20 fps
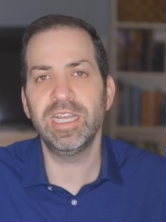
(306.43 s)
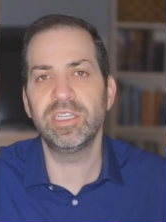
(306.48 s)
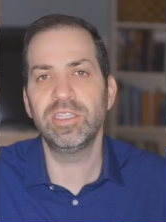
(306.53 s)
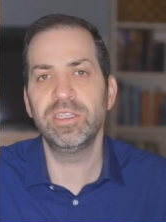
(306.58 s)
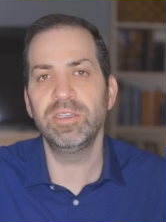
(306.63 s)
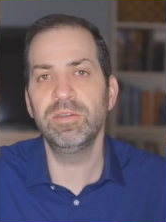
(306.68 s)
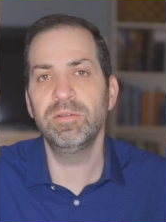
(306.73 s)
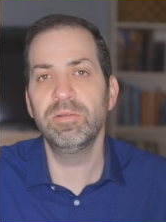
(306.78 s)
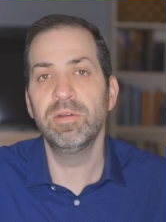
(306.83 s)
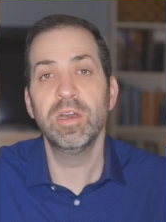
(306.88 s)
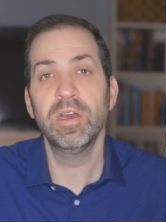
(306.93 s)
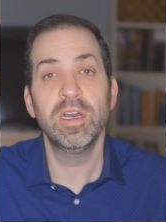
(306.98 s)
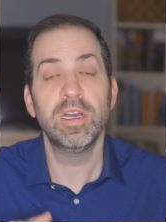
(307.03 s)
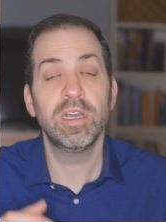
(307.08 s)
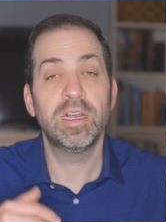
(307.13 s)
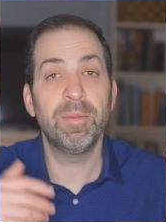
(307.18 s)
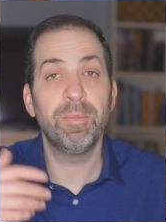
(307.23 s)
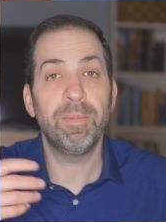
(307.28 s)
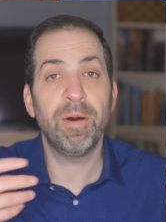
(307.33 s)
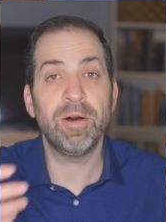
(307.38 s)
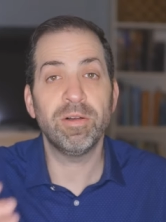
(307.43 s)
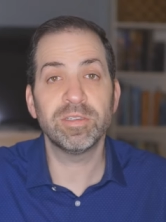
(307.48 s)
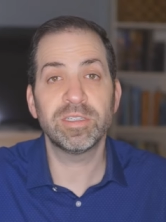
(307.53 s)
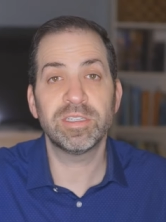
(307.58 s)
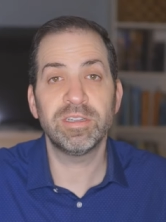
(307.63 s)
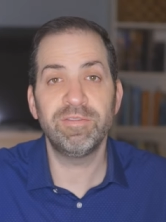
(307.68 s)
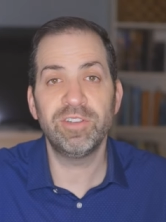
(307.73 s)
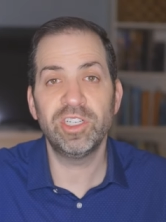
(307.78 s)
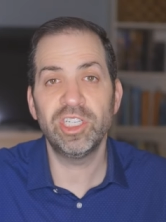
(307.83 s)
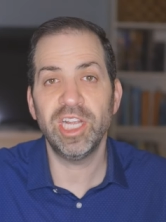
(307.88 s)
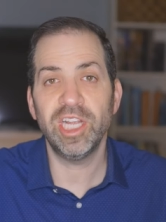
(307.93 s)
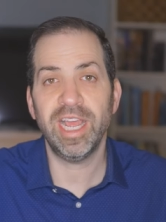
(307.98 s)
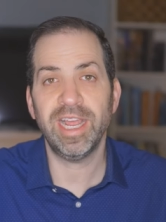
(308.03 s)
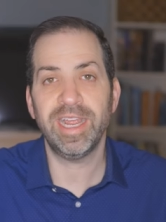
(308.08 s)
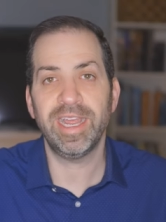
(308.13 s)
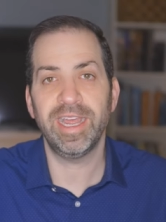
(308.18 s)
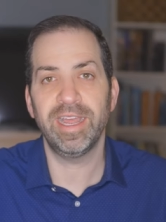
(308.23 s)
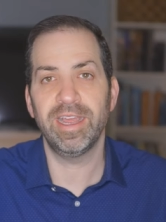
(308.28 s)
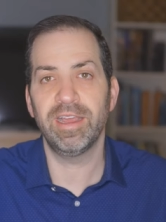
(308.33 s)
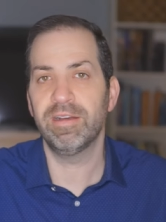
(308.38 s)
to compulsive
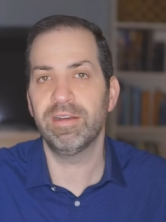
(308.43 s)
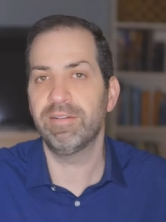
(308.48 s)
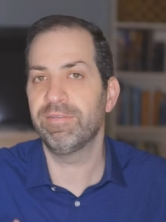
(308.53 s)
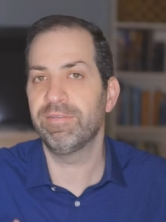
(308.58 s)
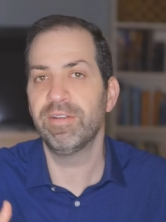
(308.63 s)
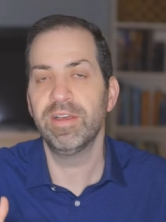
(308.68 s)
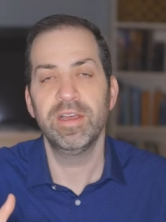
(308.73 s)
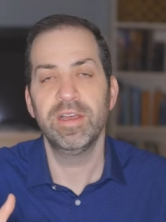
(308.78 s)
checking of